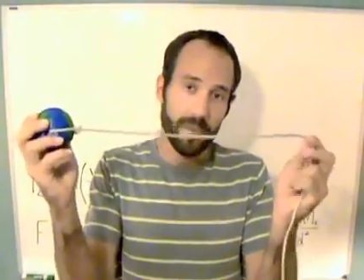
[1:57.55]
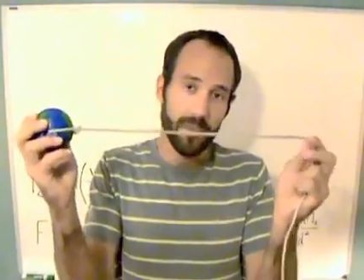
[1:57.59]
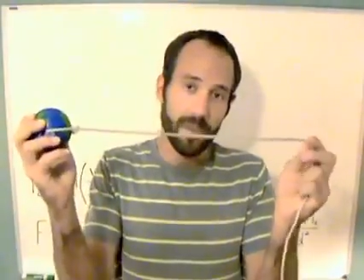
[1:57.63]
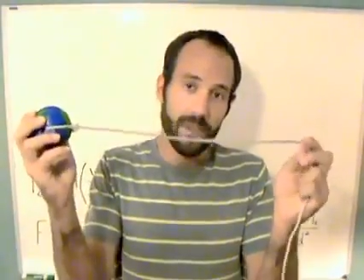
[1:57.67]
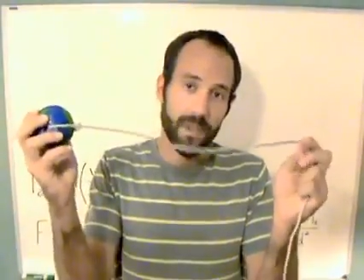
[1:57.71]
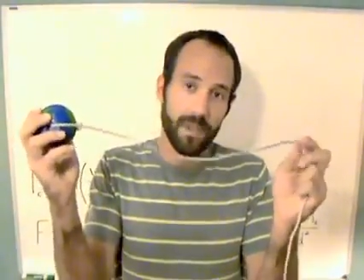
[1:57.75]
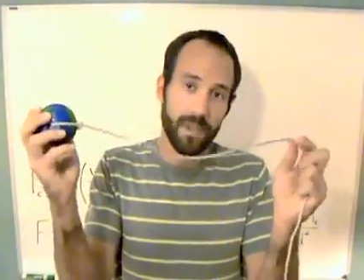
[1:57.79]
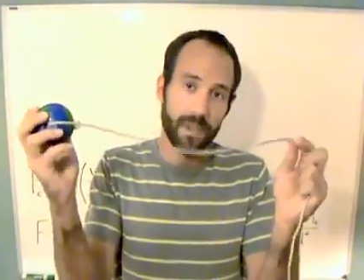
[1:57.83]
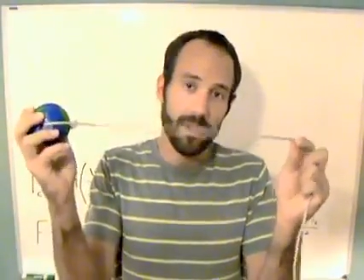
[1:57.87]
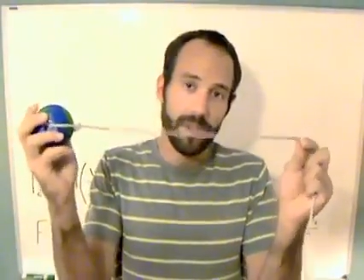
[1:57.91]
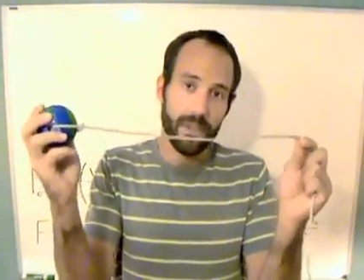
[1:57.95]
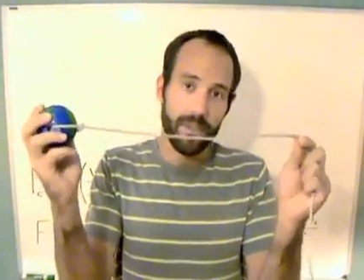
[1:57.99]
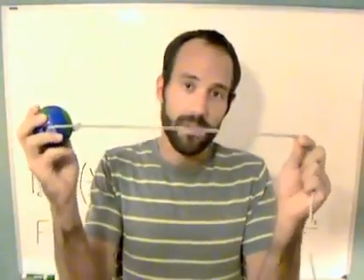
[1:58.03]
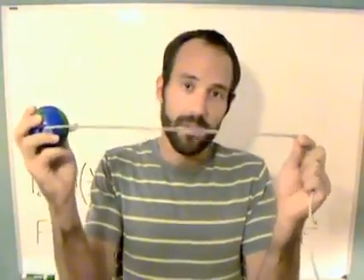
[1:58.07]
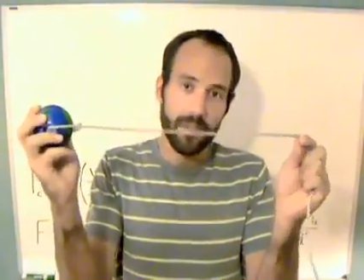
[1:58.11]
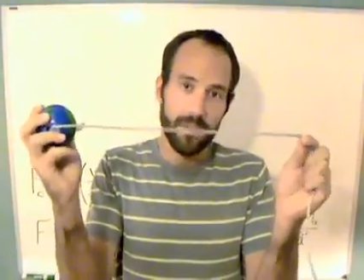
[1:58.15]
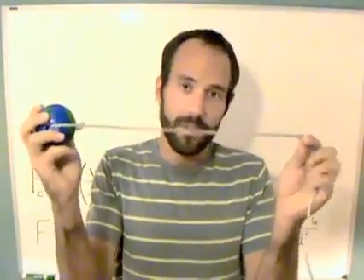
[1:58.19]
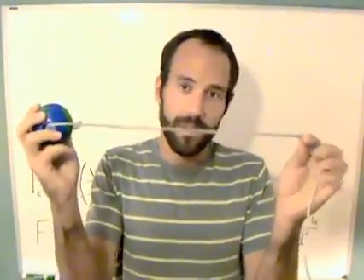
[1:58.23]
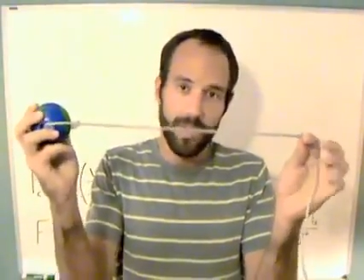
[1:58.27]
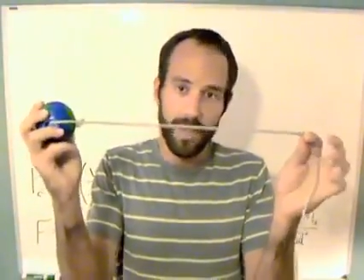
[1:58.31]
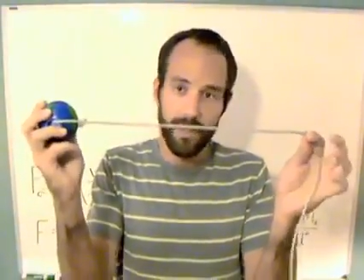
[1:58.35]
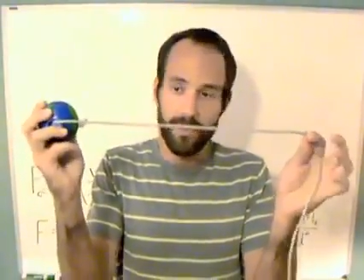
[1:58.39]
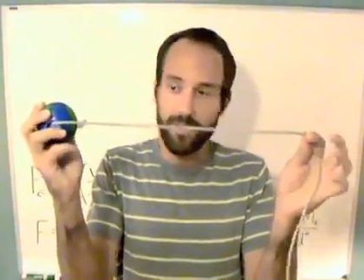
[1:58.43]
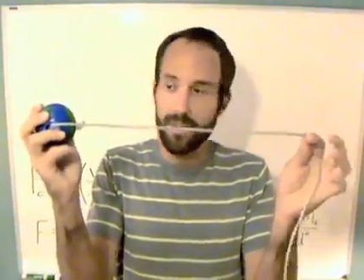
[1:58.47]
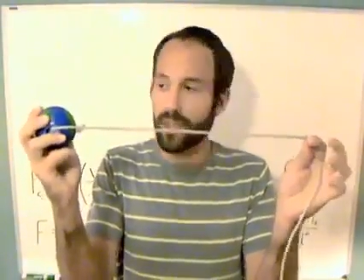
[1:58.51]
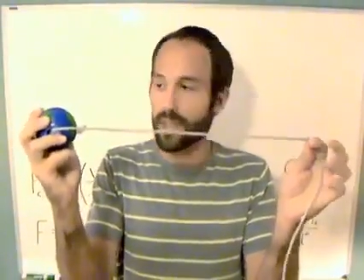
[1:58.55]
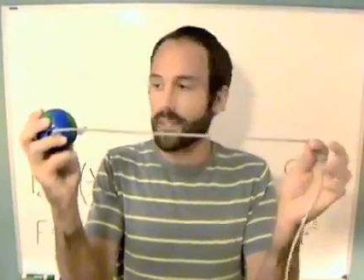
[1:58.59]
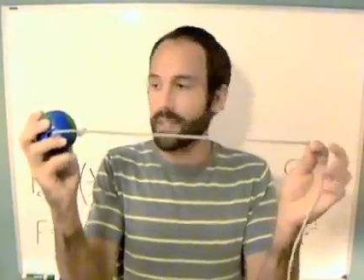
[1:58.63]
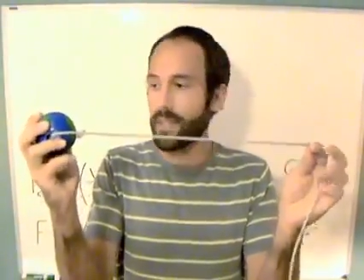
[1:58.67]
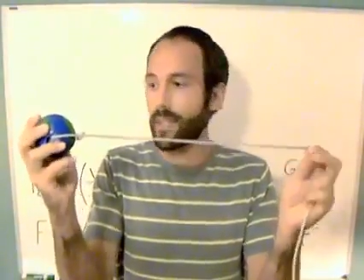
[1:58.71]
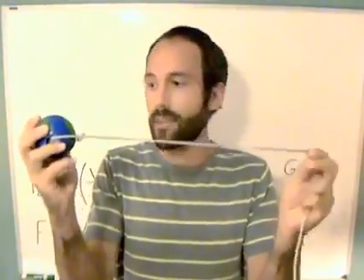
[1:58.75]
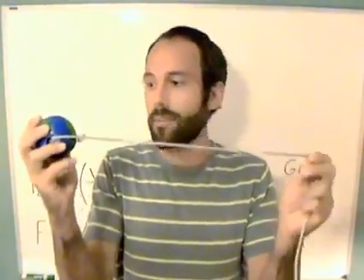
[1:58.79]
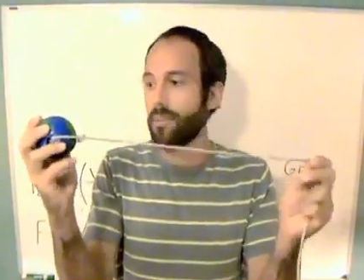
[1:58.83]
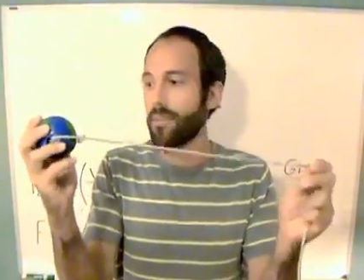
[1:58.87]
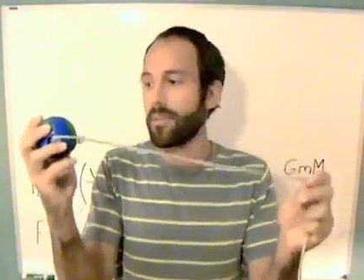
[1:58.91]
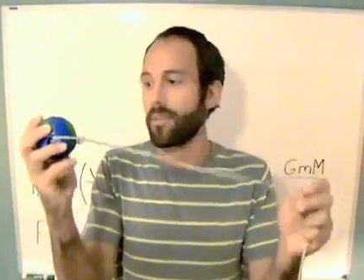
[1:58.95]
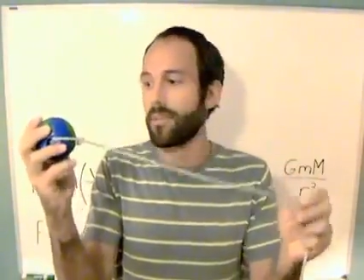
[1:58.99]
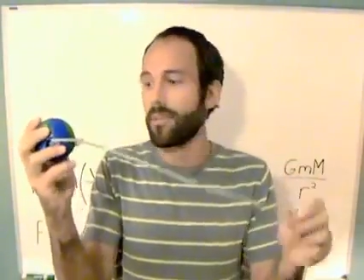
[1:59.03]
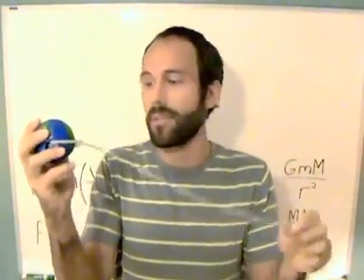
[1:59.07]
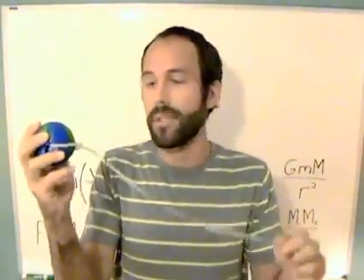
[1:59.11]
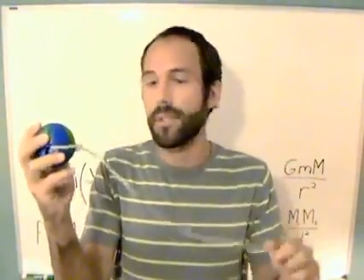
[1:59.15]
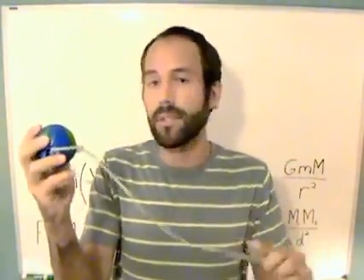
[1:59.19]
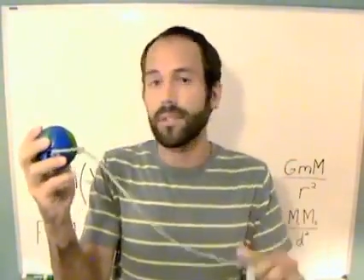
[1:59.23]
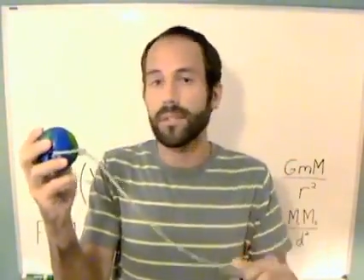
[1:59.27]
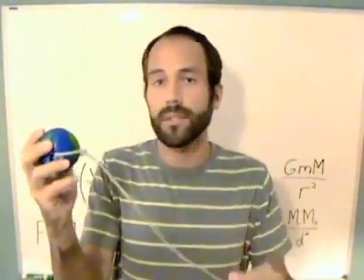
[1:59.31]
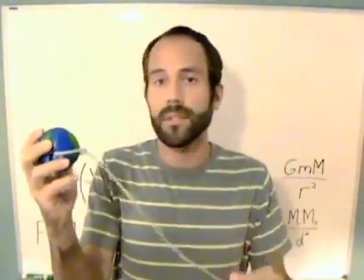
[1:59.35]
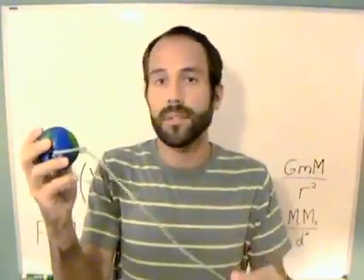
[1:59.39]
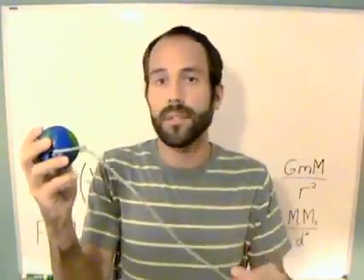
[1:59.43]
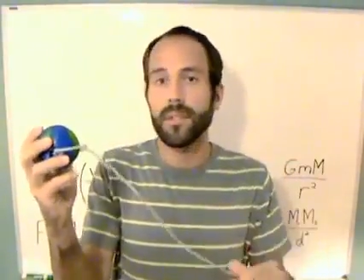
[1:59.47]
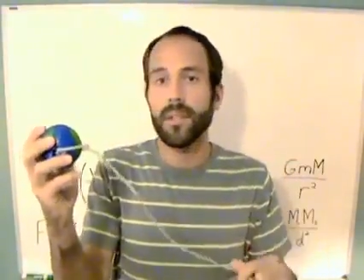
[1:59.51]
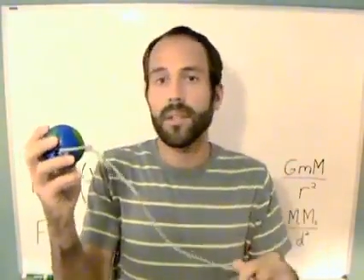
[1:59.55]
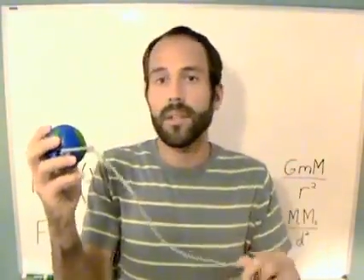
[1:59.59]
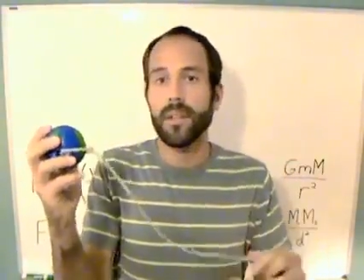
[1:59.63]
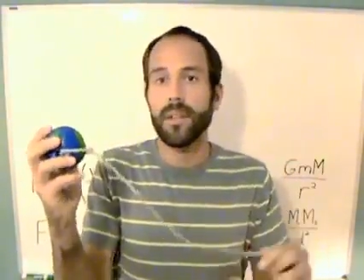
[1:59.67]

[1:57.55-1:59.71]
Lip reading: way to give an example of this.